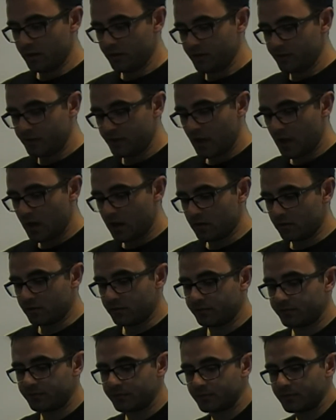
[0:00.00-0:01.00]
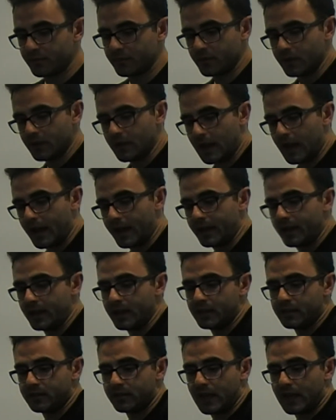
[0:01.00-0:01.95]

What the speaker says: So, I need to